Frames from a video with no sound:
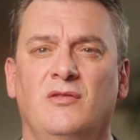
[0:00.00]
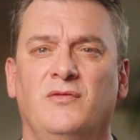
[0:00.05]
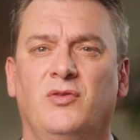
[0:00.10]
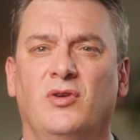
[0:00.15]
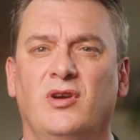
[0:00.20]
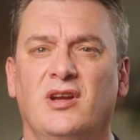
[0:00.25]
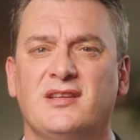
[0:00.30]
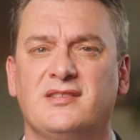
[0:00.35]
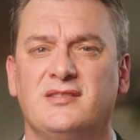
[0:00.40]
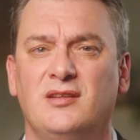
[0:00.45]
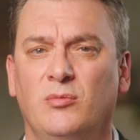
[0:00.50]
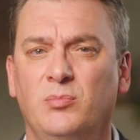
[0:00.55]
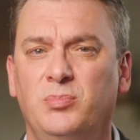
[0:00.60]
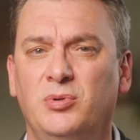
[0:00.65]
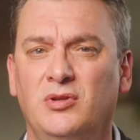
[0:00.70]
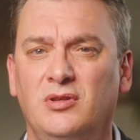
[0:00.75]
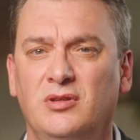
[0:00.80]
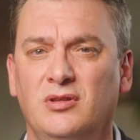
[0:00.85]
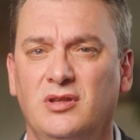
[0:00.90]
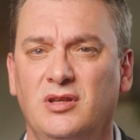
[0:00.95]
For
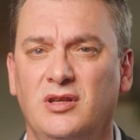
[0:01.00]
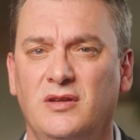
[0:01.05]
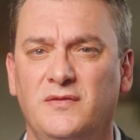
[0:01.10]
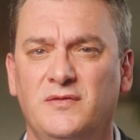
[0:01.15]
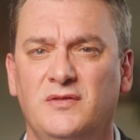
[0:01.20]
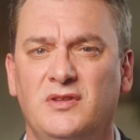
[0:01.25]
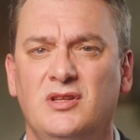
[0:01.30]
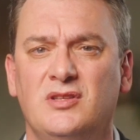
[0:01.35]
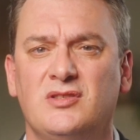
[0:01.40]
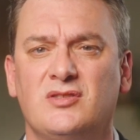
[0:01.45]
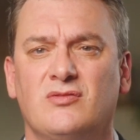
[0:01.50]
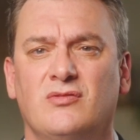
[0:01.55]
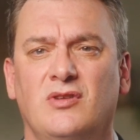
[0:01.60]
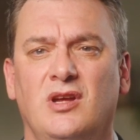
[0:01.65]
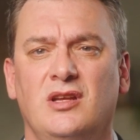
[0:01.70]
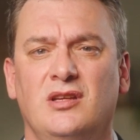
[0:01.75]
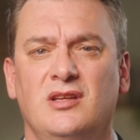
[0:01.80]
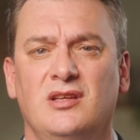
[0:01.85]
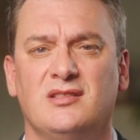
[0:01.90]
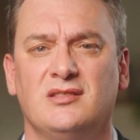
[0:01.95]
example, if this
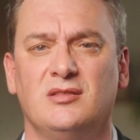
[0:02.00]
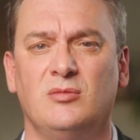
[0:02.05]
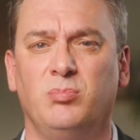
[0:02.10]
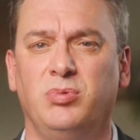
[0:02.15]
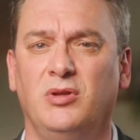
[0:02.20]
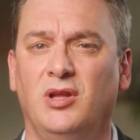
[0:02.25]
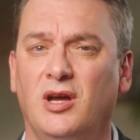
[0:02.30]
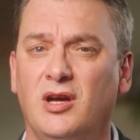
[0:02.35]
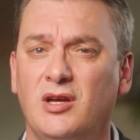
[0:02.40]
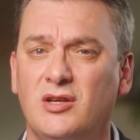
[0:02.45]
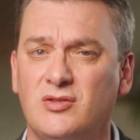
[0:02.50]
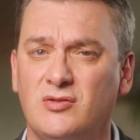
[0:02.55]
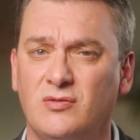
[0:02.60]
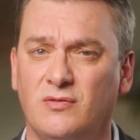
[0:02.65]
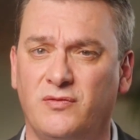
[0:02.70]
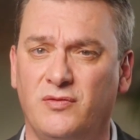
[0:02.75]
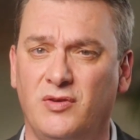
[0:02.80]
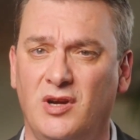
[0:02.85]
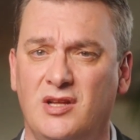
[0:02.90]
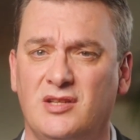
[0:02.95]
trend is applied
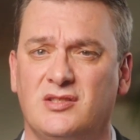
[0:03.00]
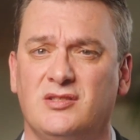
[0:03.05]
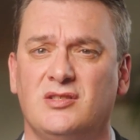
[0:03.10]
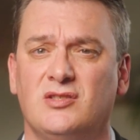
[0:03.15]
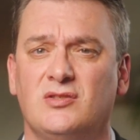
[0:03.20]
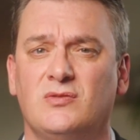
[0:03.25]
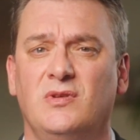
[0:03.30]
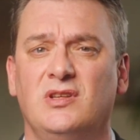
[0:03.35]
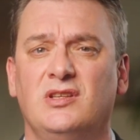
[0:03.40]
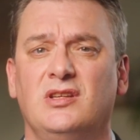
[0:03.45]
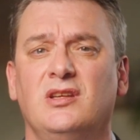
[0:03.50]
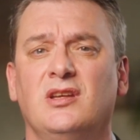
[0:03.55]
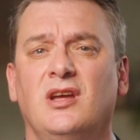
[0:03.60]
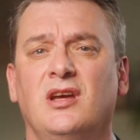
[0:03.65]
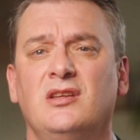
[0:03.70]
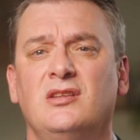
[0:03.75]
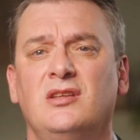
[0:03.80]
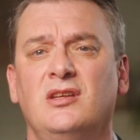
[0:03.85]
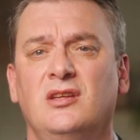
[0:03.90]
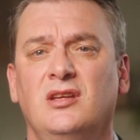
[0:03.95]
to France's twenty
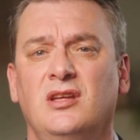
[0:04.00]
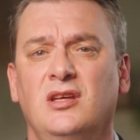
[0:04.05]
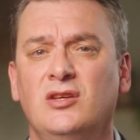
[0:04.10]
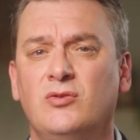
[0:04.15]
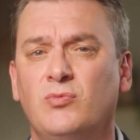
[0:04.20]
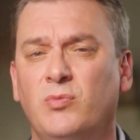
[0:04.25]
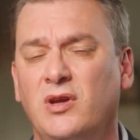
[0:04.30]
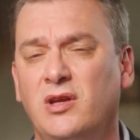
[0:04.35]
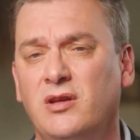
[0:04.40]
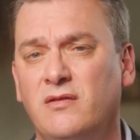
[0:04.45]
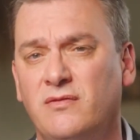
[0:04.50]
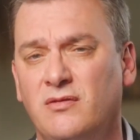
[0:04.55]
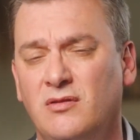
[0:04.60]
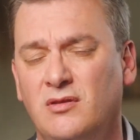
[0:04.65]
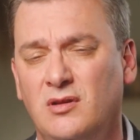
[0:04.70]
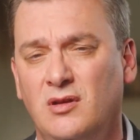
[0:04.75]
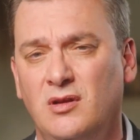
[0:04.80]
nineteen heat wave,